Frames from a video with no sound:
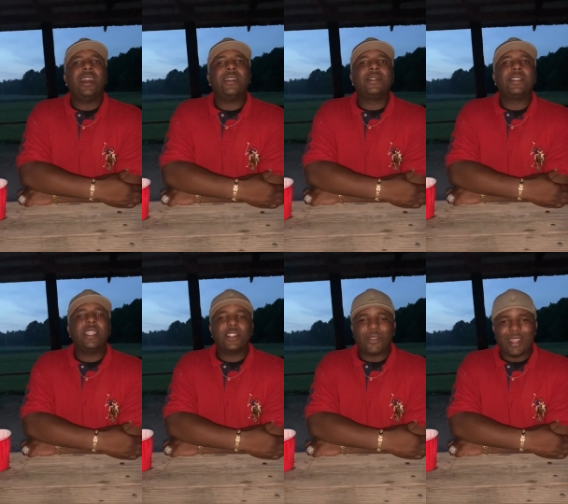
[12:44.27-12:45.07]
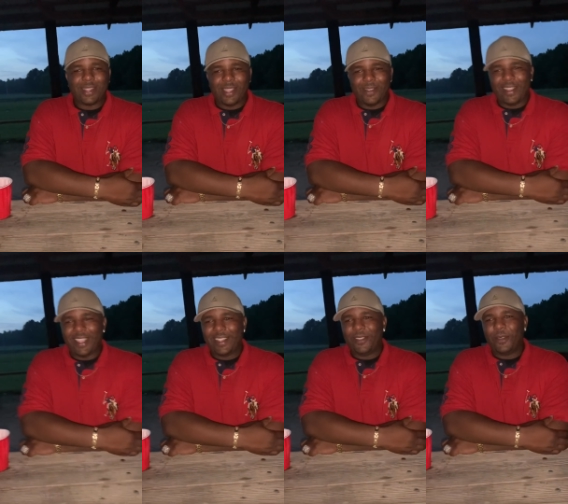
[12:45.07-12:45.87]
sense right there,
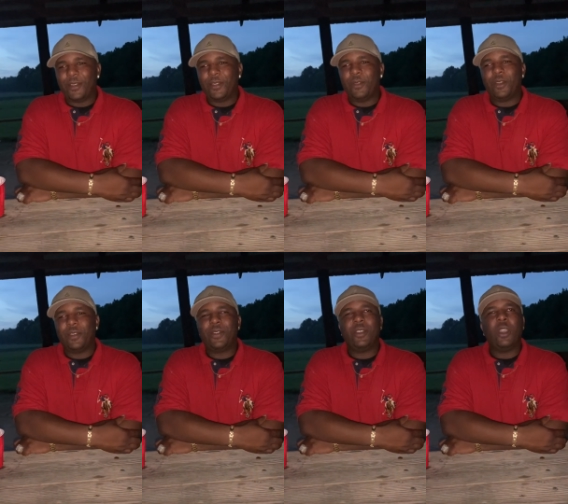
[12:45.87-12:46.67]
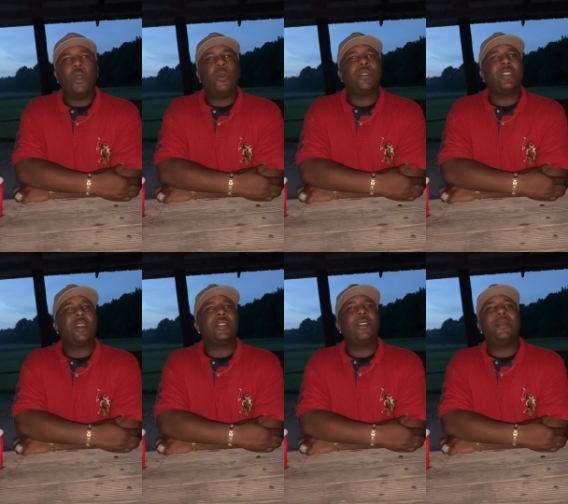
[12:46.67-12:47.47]
right? You don't want to
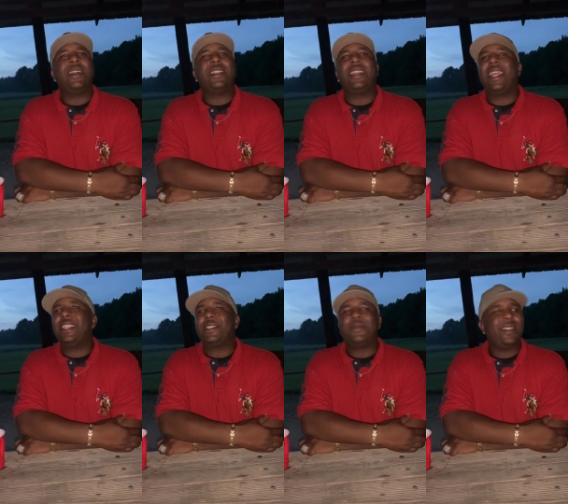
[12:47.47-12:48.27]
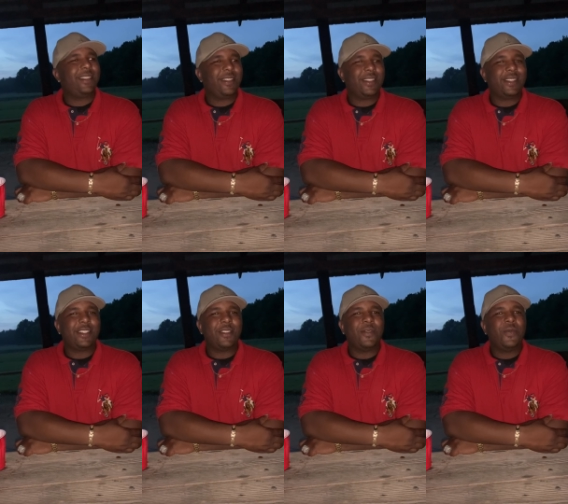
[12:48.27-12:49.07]
talk to nobody that ain't smelling good.
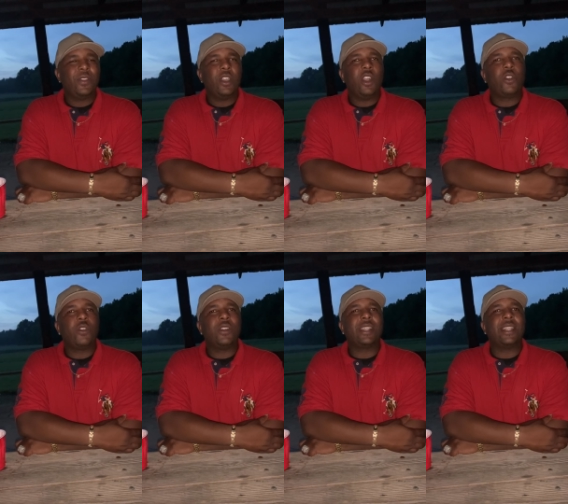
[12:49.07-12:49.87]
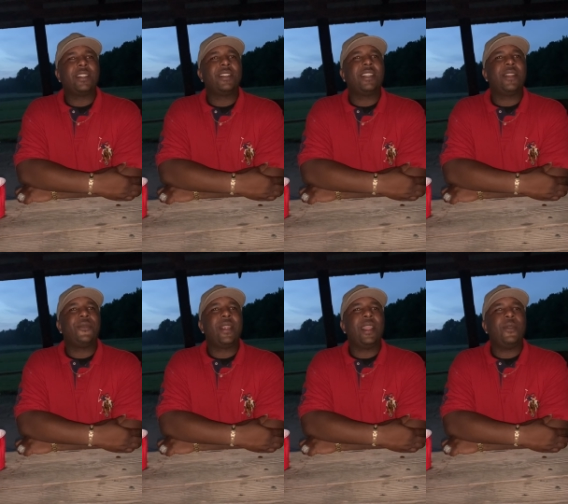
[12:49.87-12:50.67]
So of course I took that
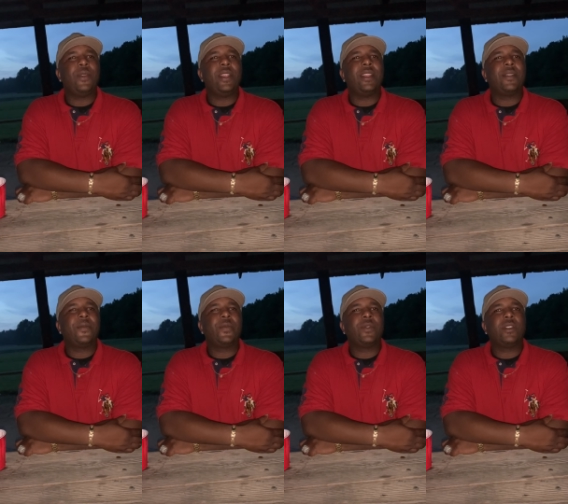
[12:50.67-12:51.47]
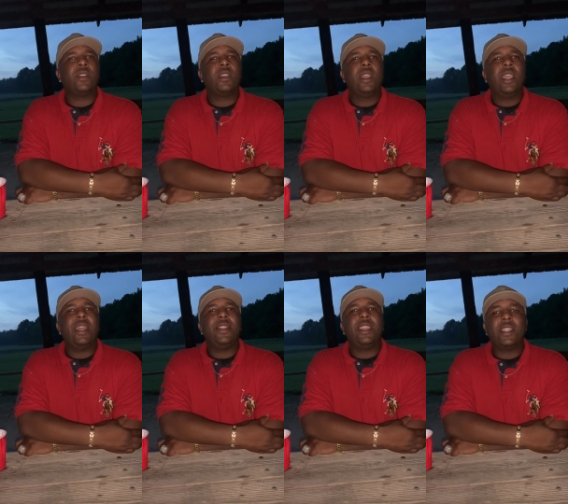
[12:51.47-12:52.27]
and ran with it.
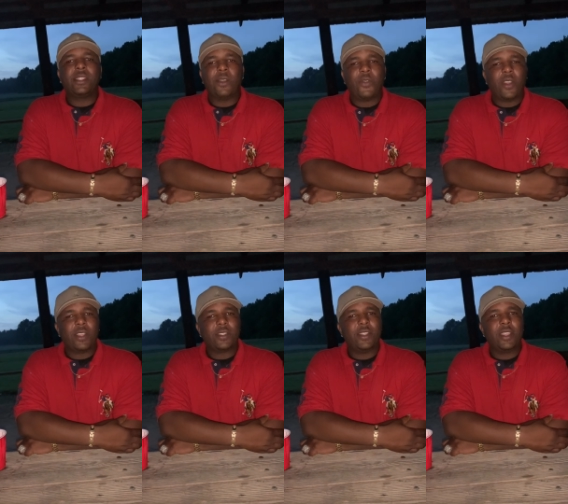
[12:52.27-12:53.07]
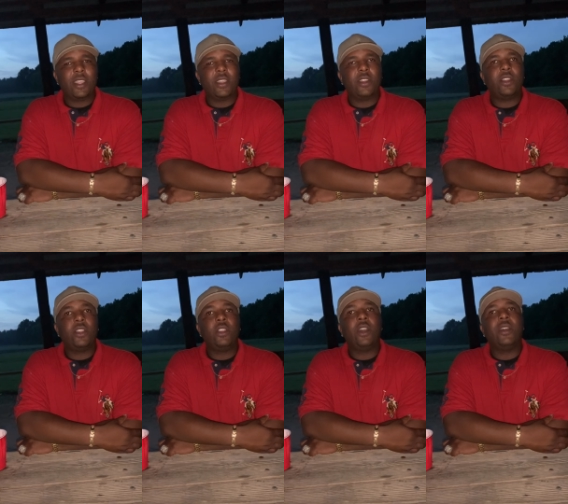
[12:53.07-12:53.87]
And then so far as looking
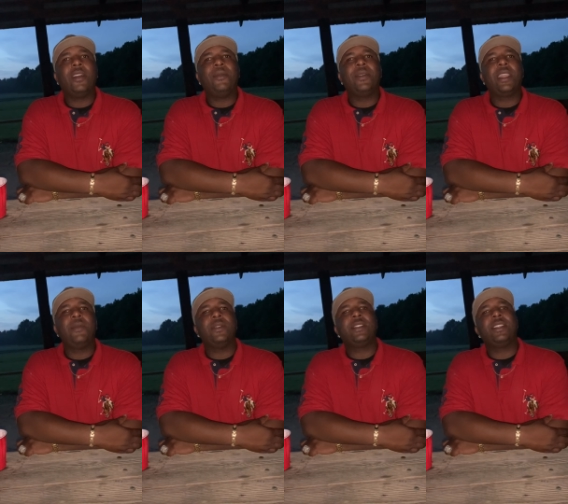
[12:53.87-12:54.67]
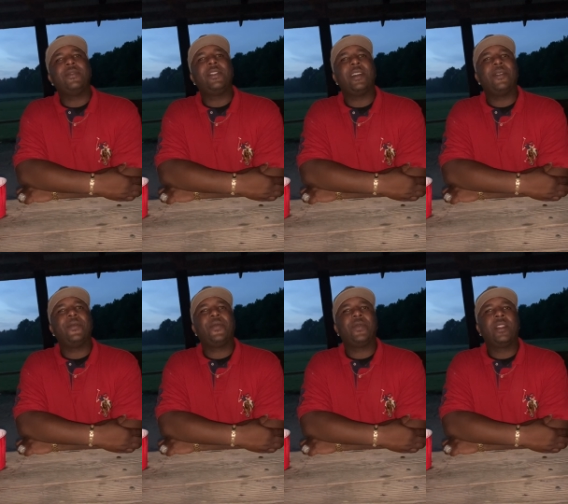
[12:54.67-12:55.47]
good, you know, I'm gonna keep myself up.
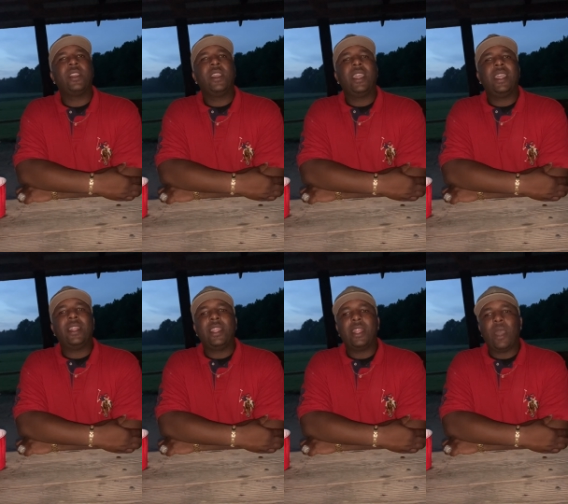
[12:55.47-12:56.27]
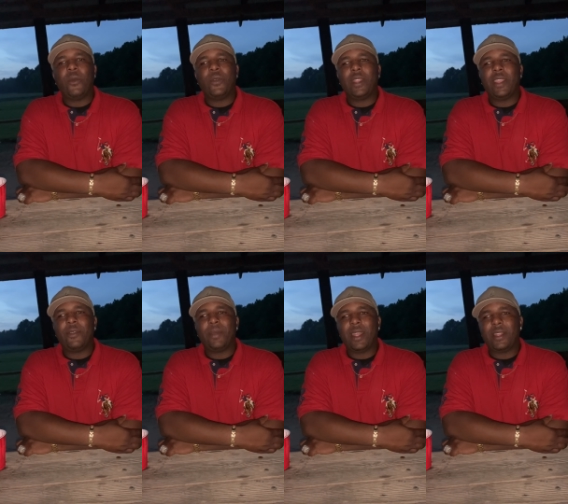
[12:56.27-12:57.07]
And then I want
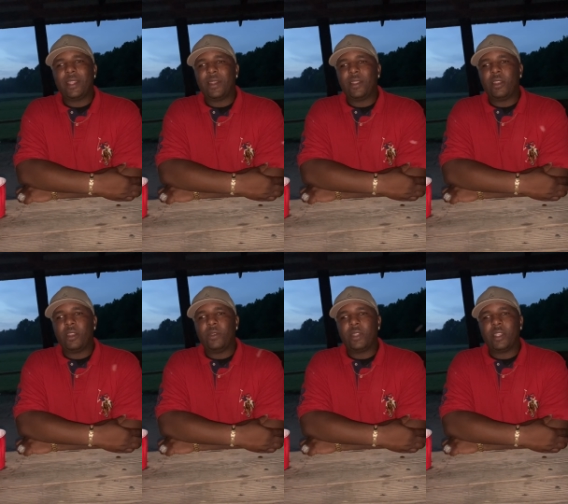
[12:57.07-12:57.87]
everybody that, you know,